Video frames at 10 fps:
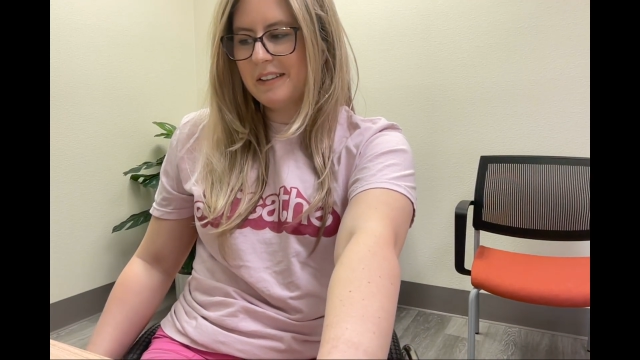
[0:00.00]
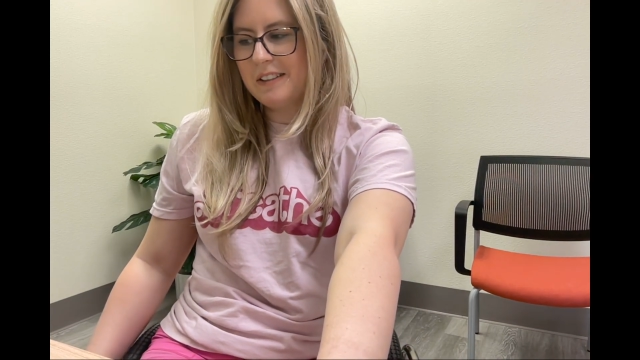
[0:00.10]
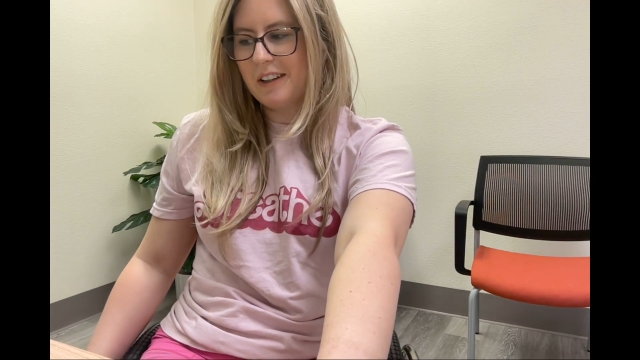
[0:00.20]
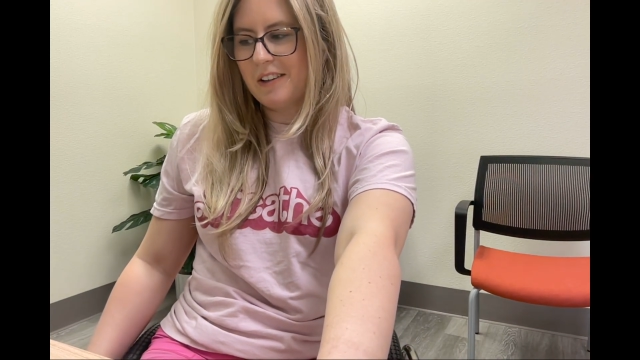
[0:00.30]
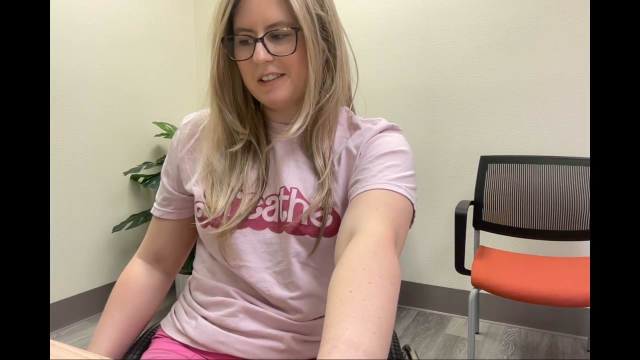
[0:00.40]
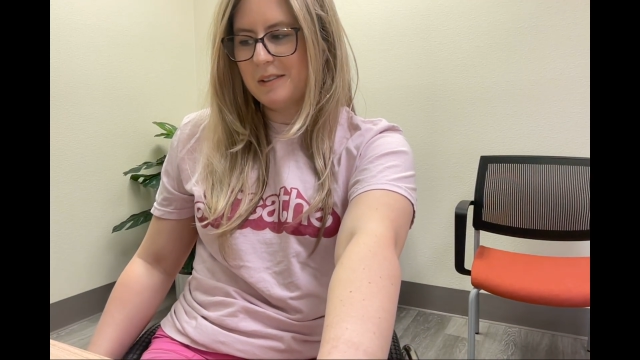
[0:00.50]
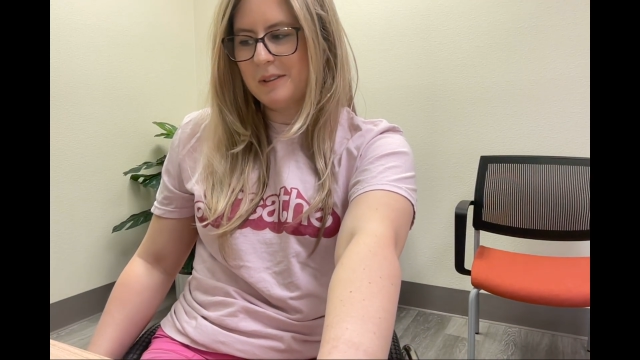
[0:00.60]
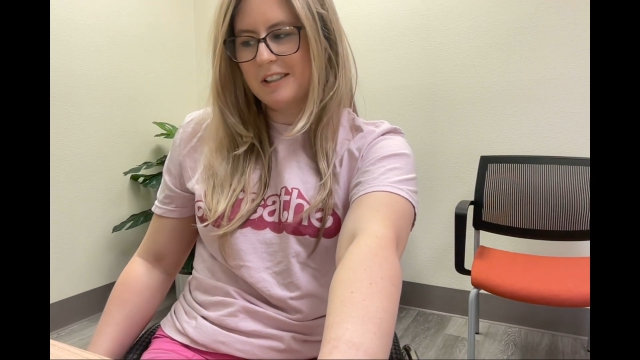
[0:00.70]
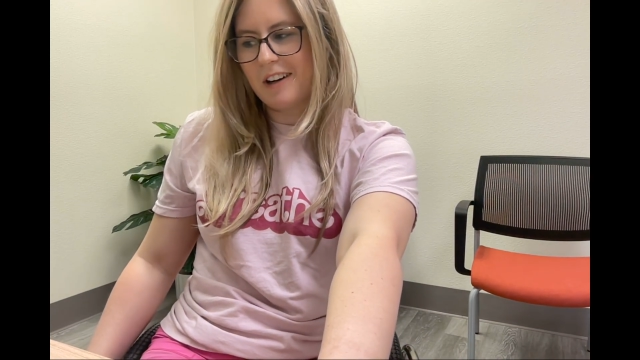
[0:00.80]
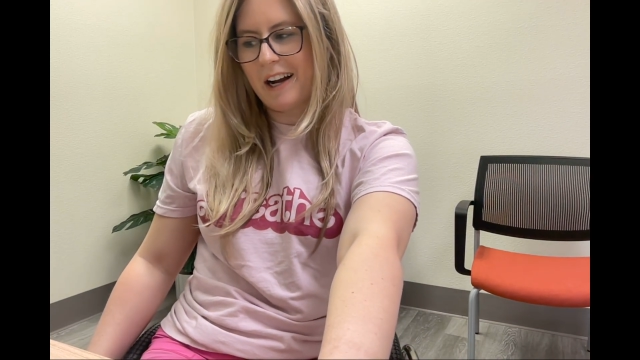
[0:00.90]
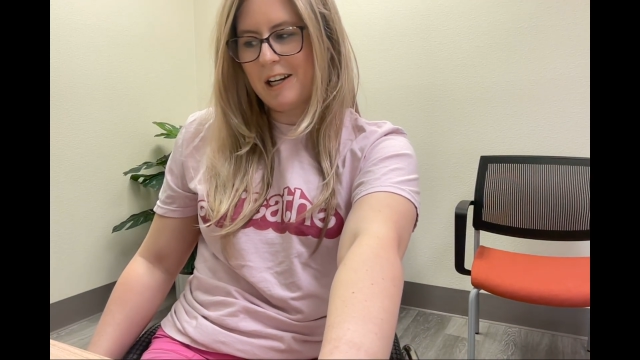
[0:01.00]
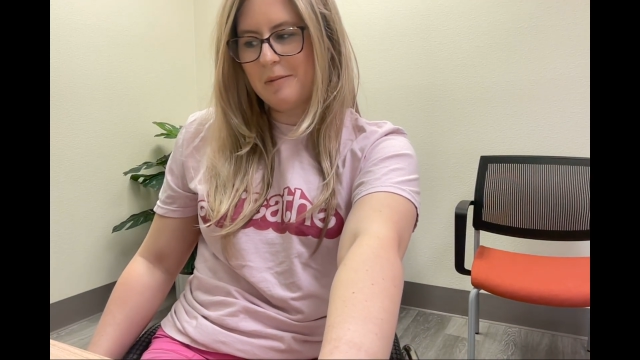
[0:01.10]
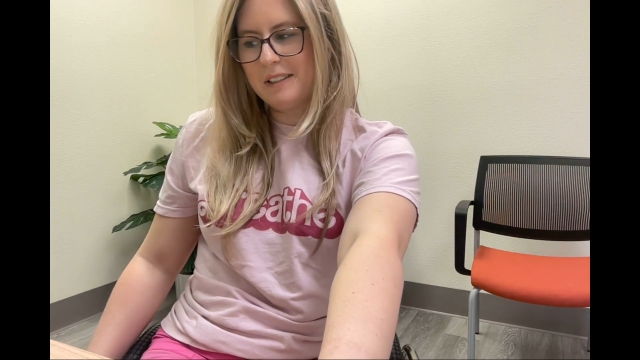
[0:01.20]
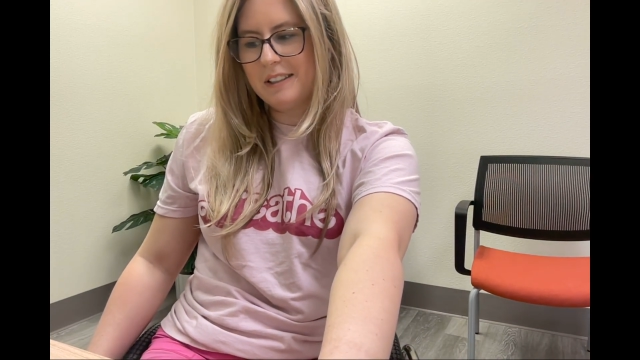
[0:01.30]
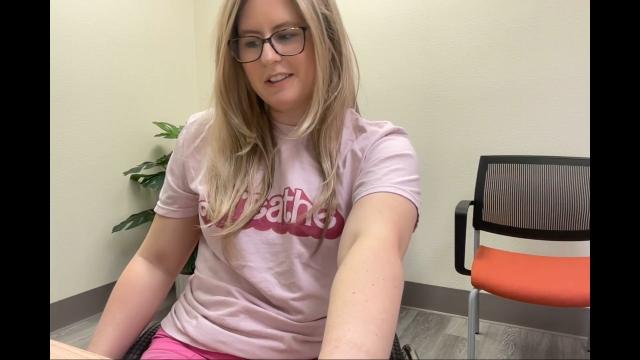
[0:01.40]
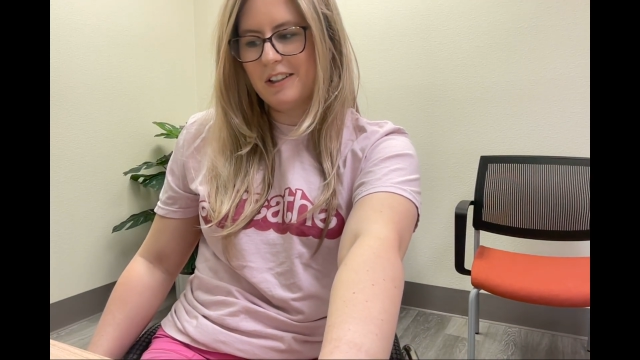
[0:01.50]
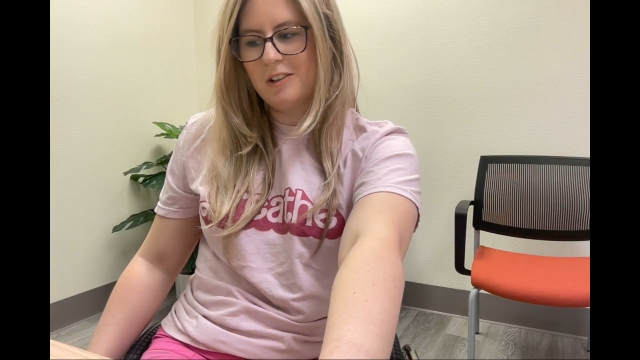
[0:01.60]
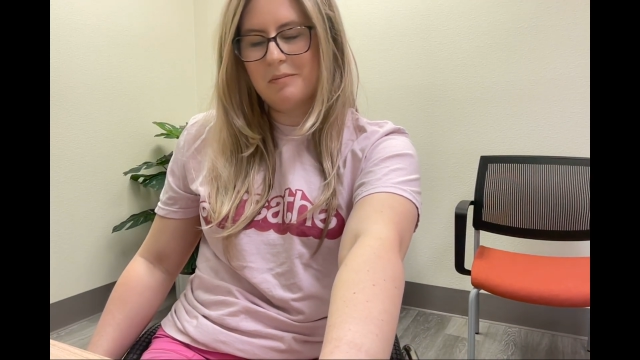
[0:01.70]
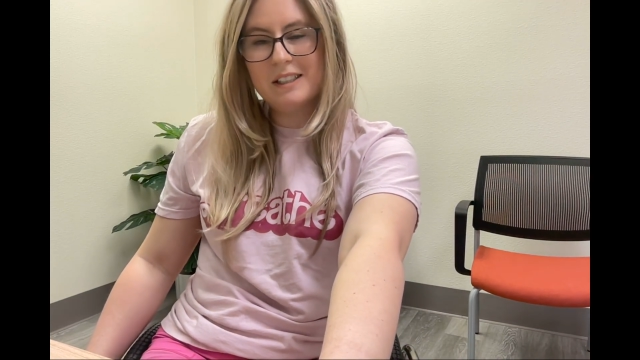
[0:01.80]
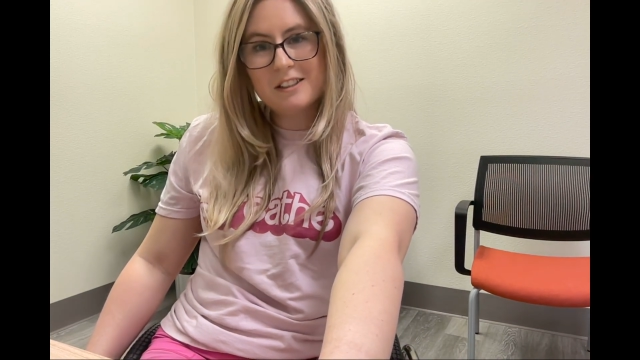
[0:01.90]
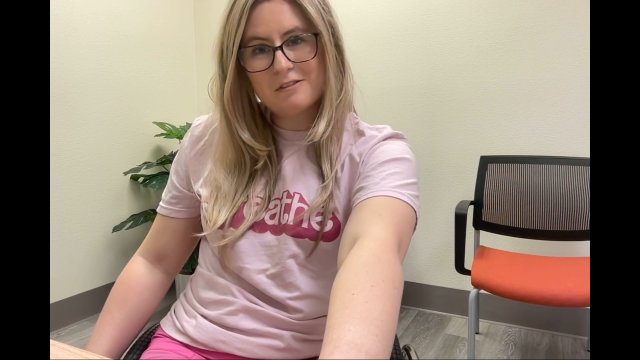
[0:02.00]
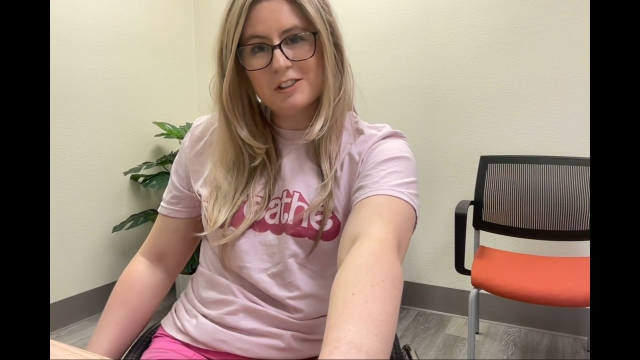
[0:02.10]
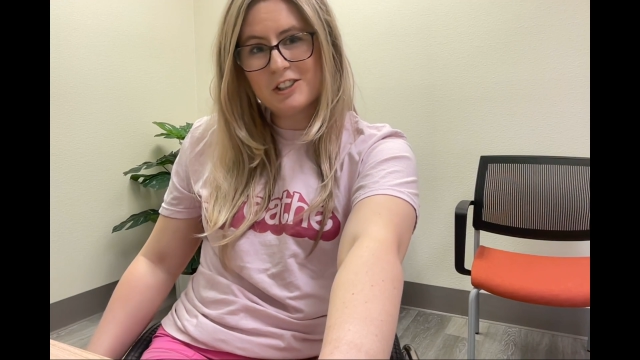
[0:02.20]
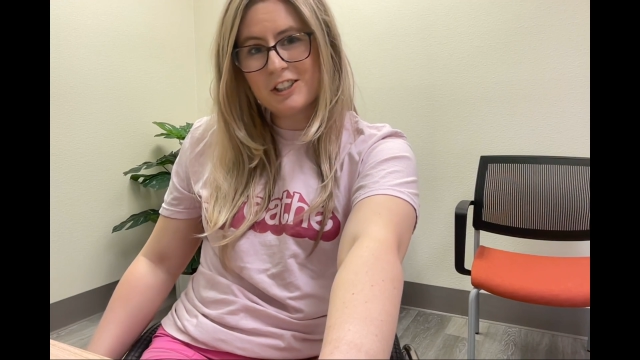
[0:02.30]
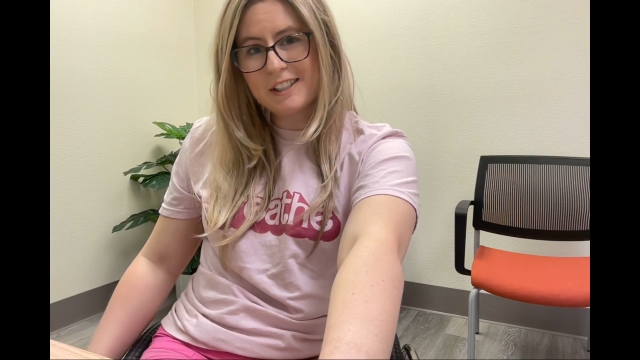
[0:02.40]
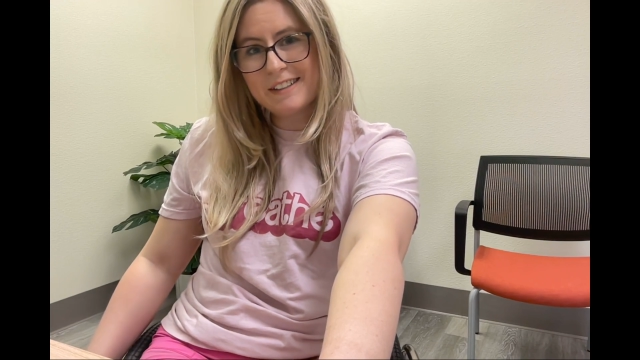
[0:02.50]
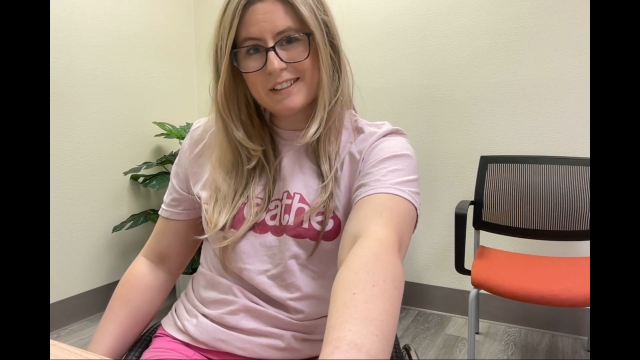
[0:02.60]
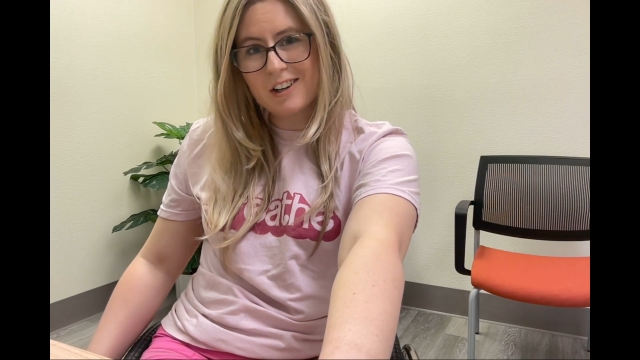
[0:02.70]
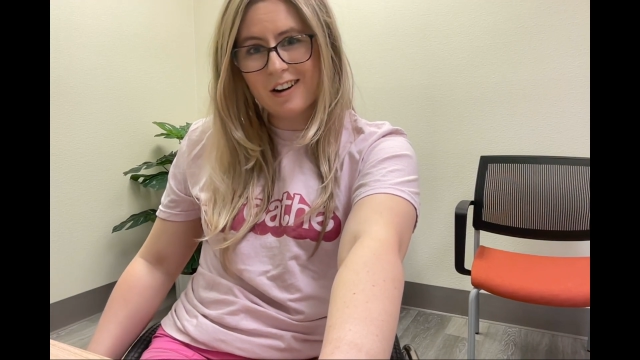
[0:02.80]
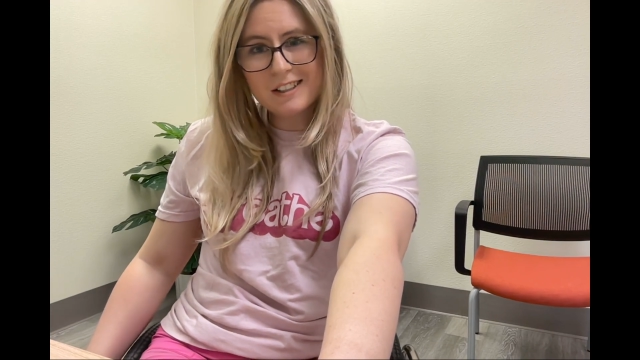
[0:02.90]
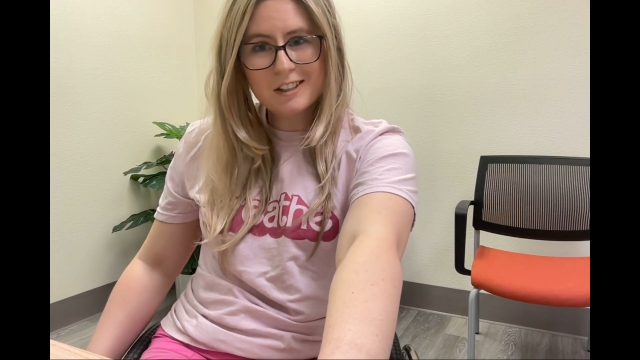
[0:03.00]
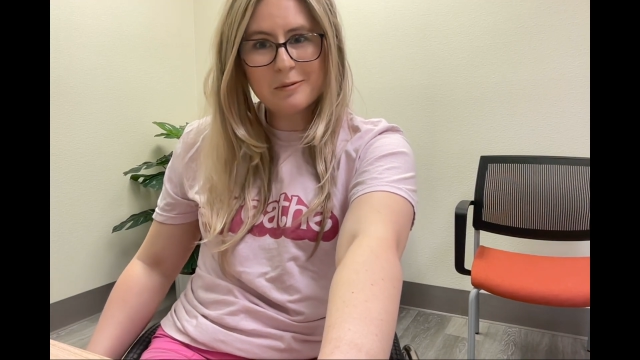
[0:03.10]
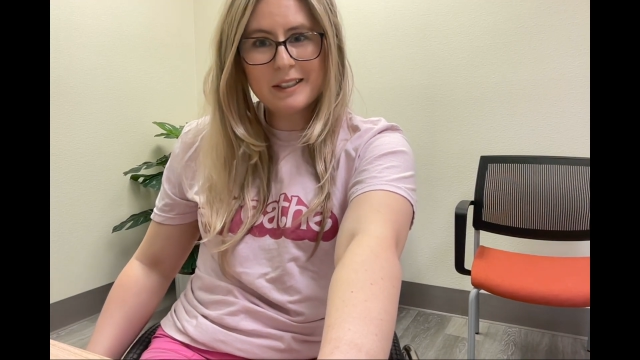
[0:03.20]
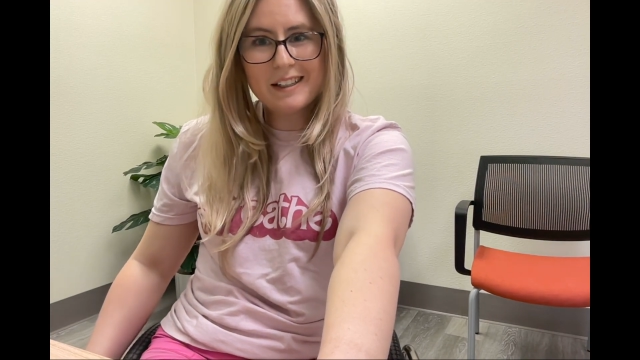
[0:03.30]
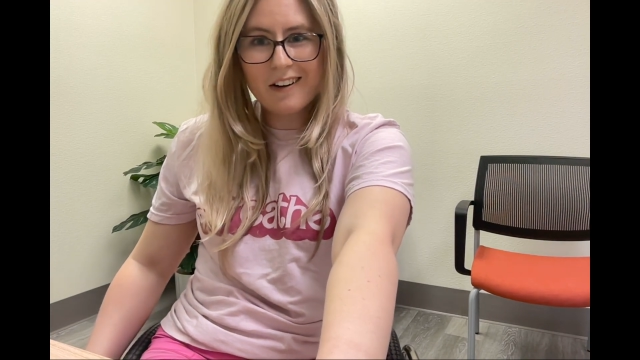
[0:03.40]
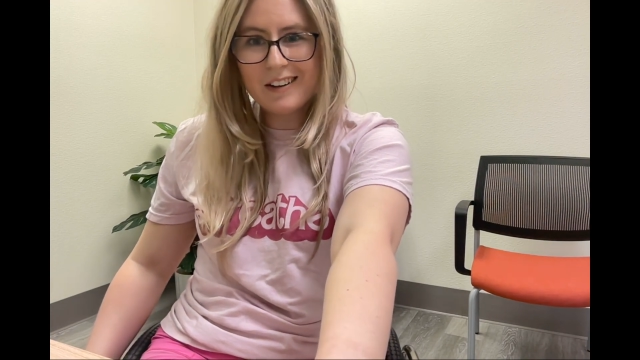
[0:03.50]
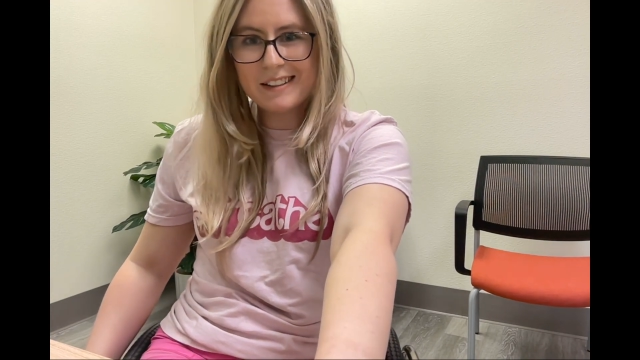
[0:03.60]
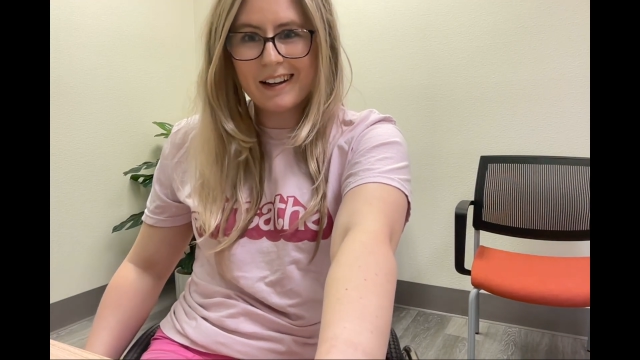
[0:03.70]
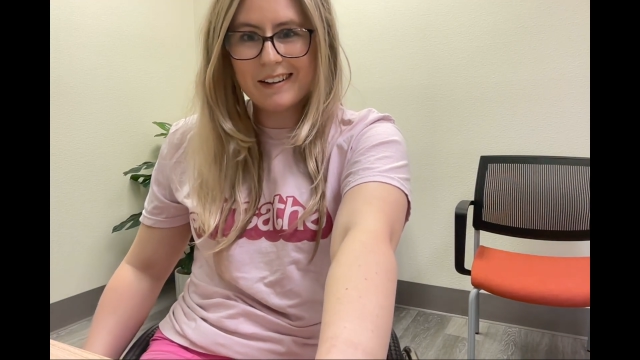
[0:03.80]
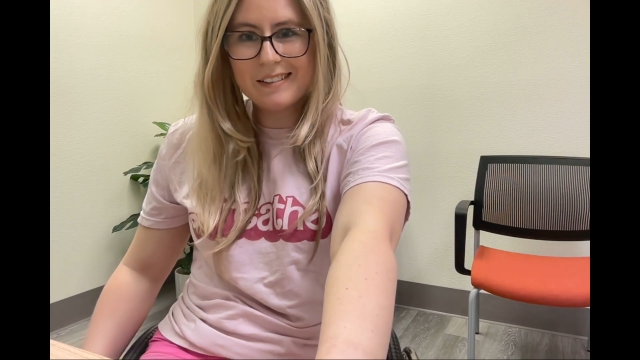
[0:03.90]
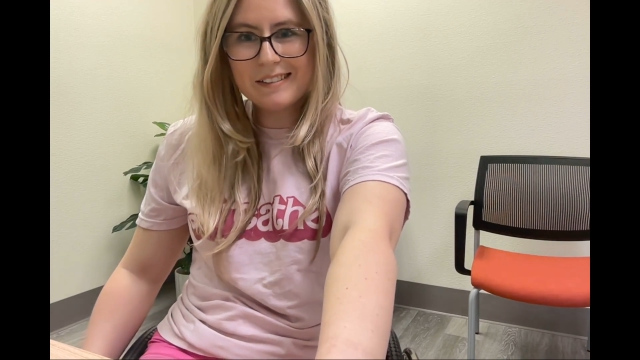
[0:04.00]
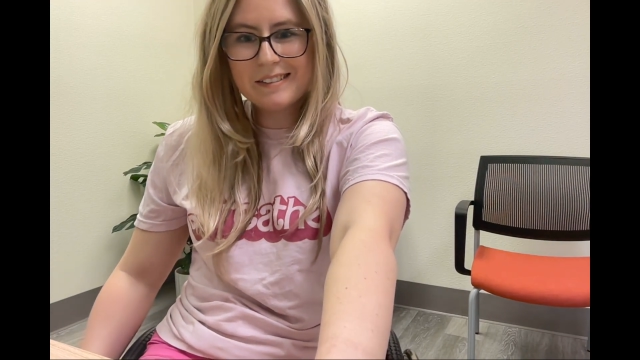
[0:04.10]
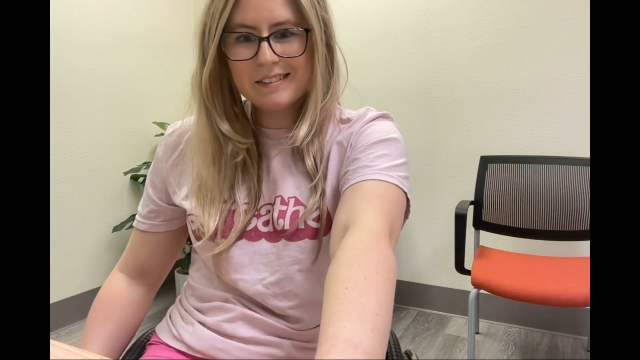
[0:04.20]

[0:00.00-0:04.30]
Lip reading: So subscribe so you don't miss future urostomy content.